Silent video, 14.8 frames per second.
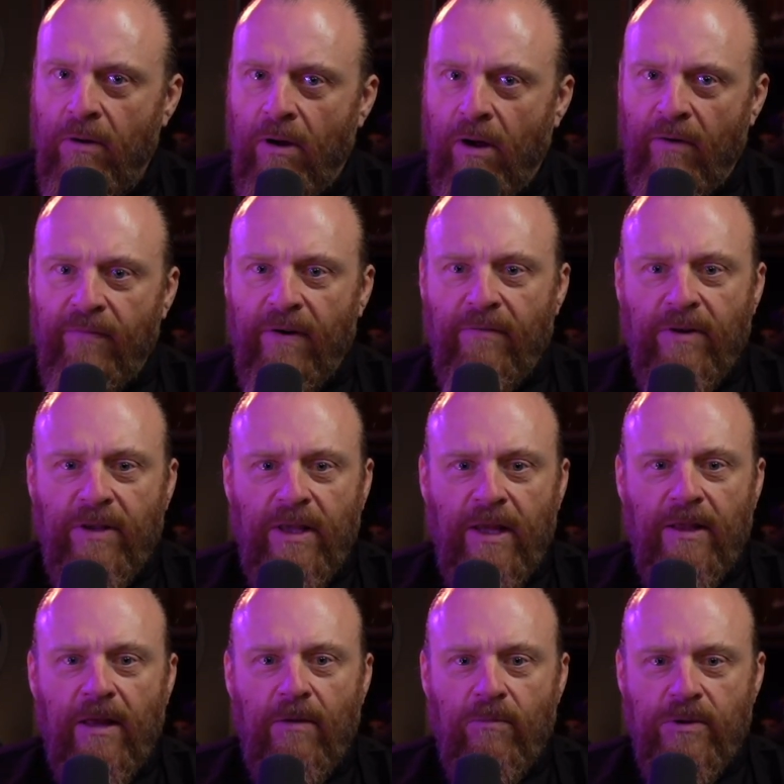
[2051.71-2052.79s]
of everything
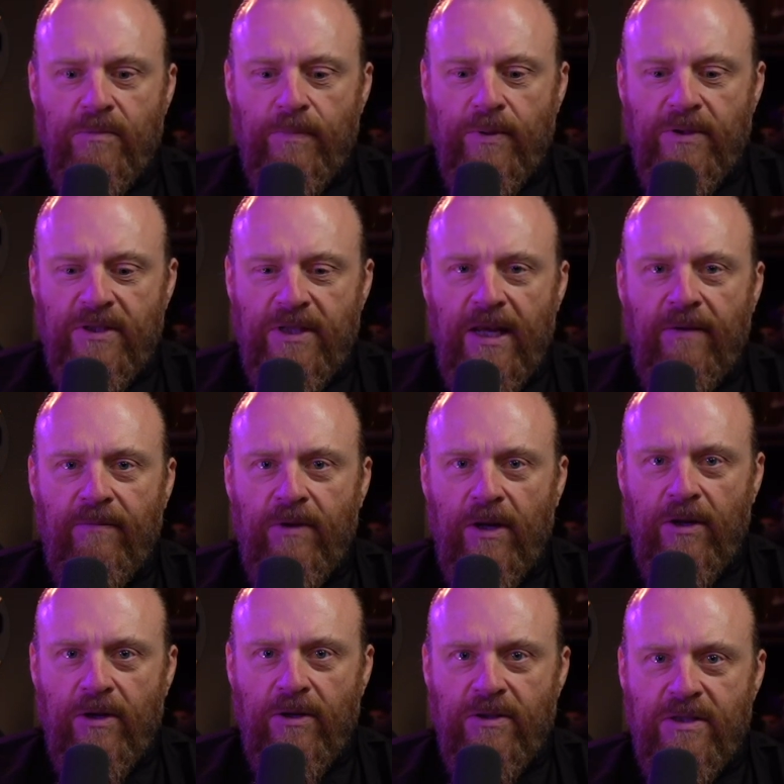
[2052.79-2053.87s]
that was perceived
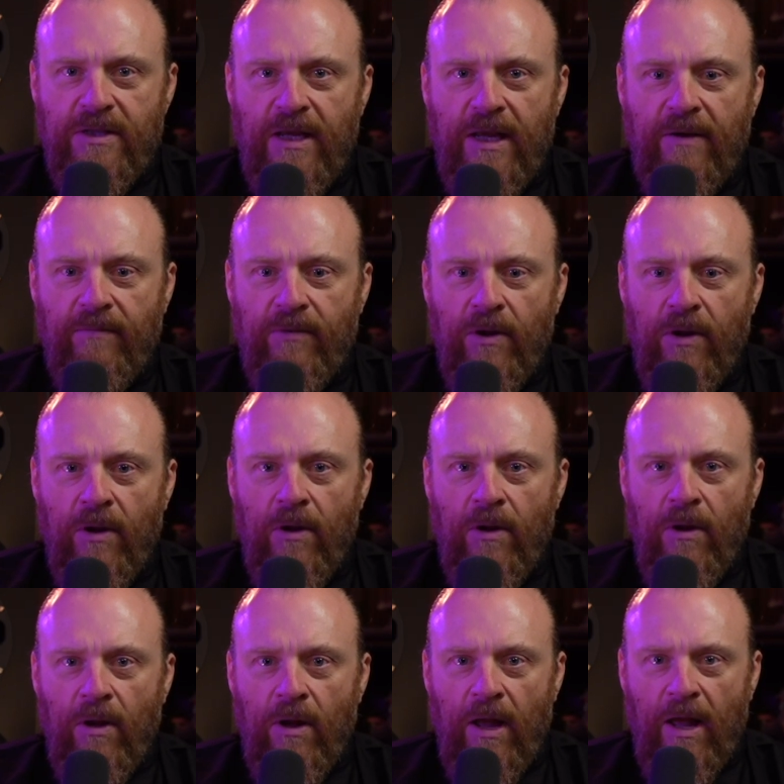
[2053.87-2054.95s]
and conceived
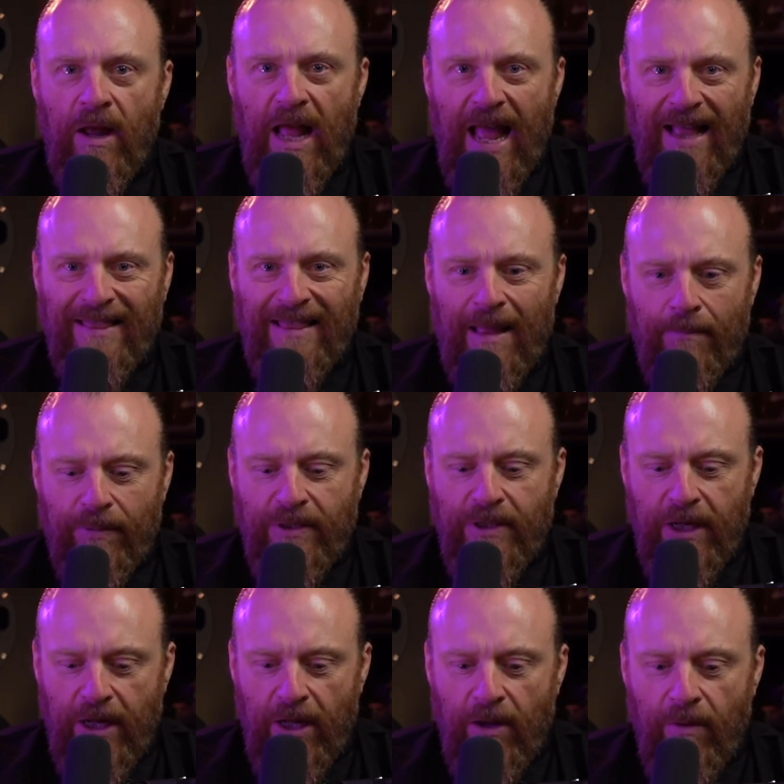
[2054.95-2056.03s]
at that
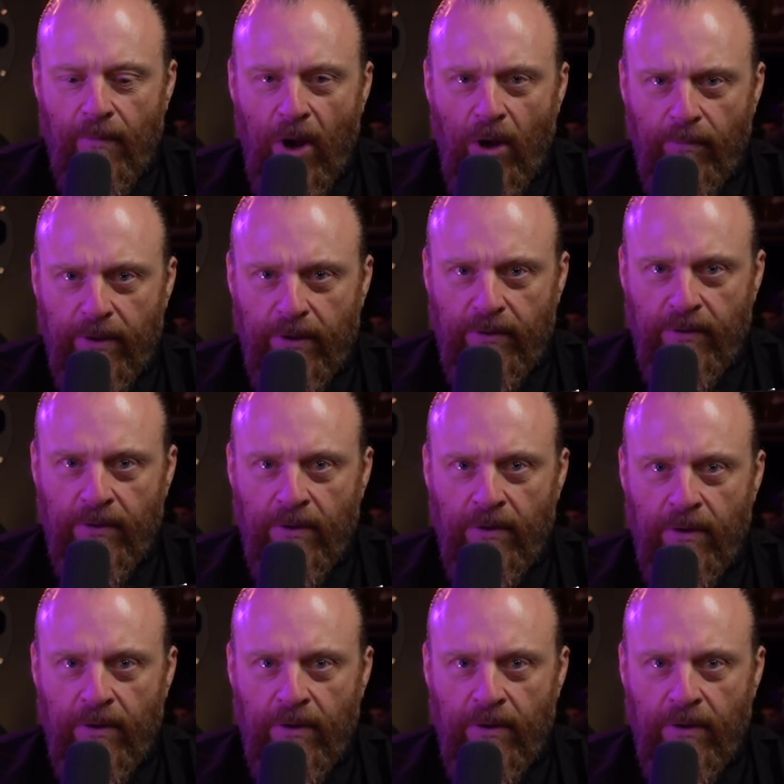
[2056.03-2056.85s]
particular moment.